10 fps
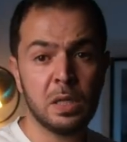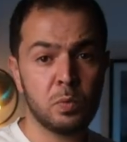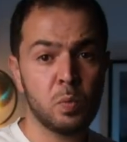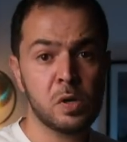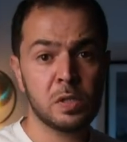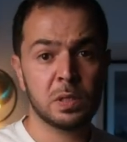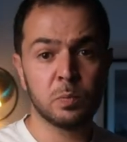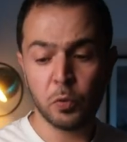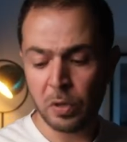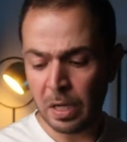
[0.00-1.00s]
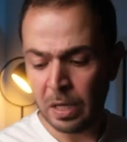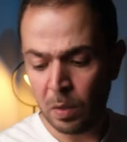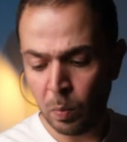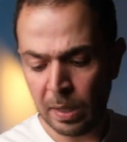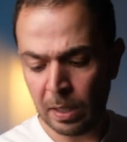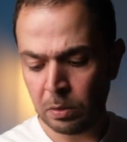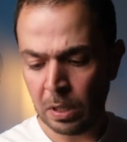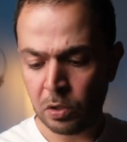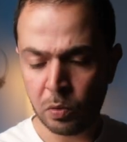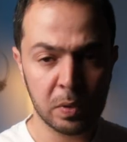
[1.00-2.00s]
It works smoothly without
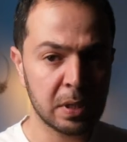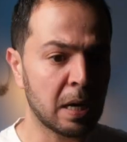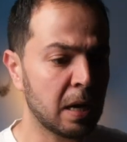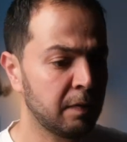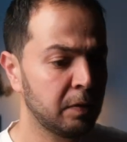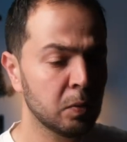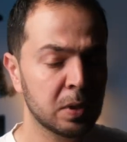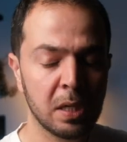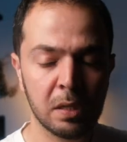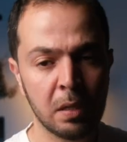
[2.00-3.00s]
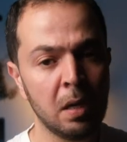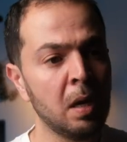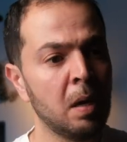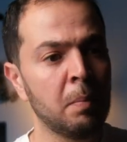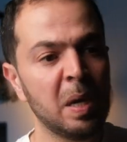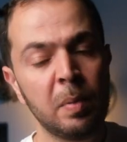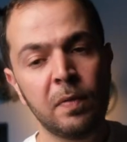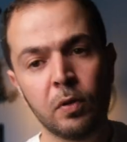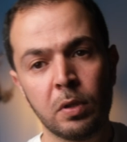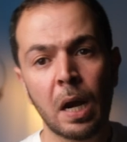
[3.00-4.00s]
issues. I've used it maybe
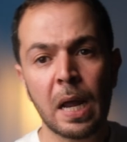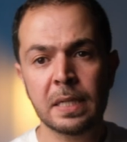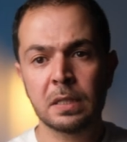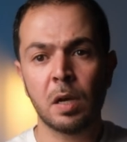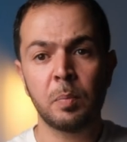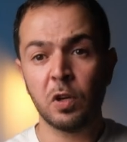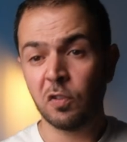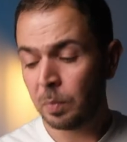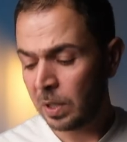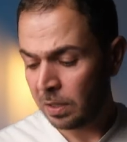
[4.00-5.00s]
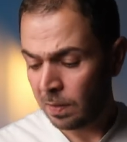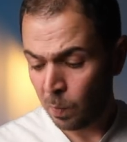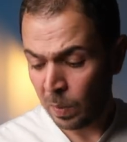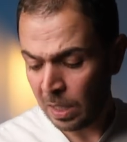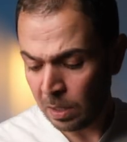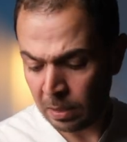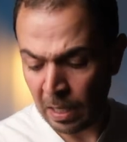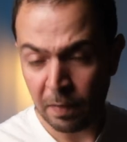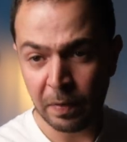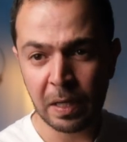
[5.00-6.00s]
for the last couple of months without
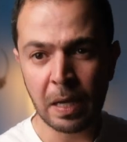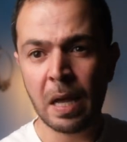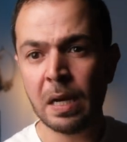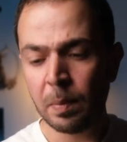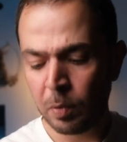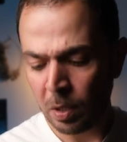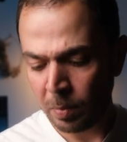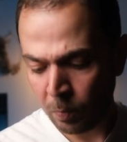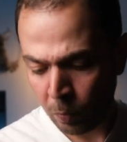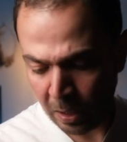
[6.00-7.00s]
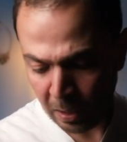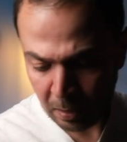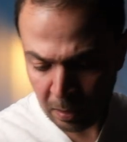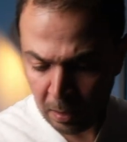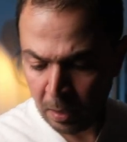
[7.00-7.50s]
having any problem with it.